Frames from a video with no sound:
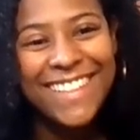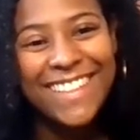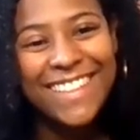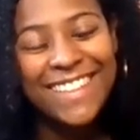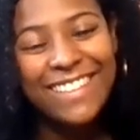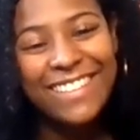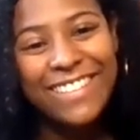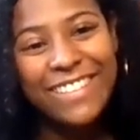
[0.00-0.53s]

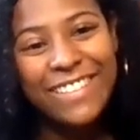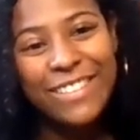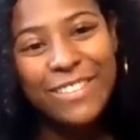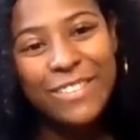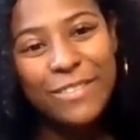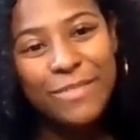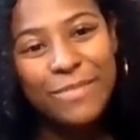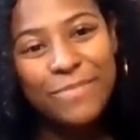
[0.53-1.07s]

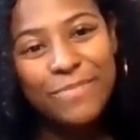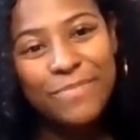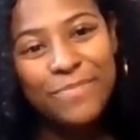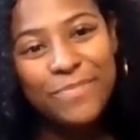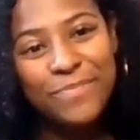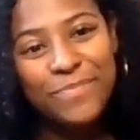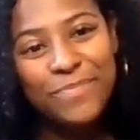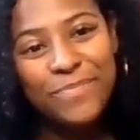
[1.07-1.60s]

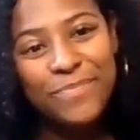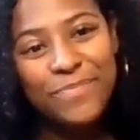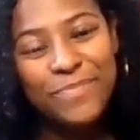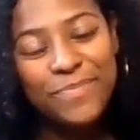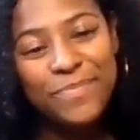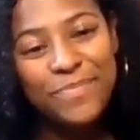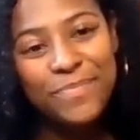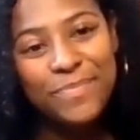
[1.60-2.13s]

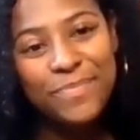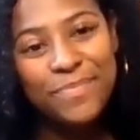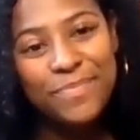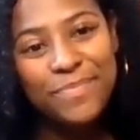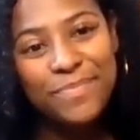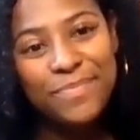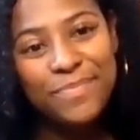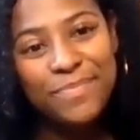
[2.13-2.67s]

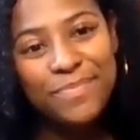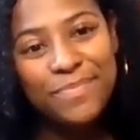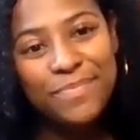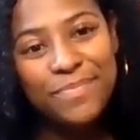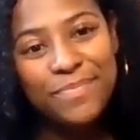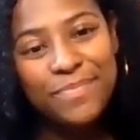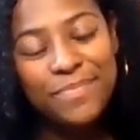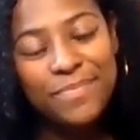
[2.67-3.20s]

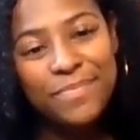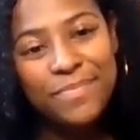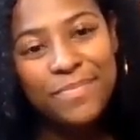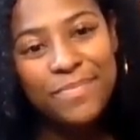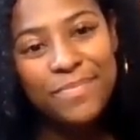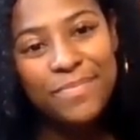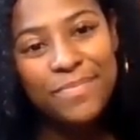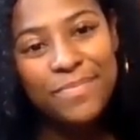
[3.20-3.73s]

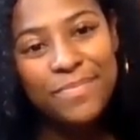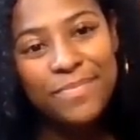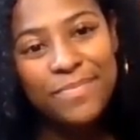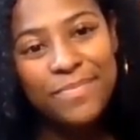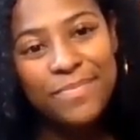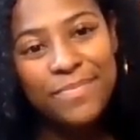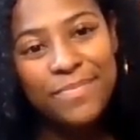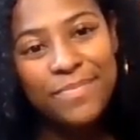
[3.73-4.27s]

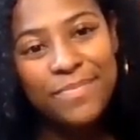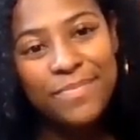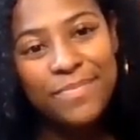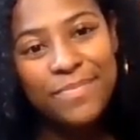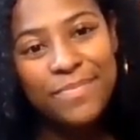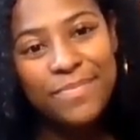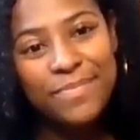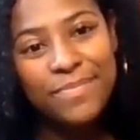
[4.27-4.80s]

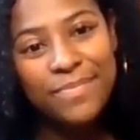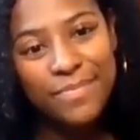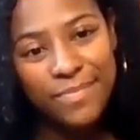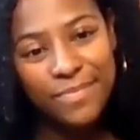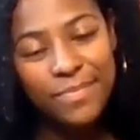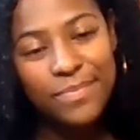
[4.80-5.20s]
This person isn't speaking.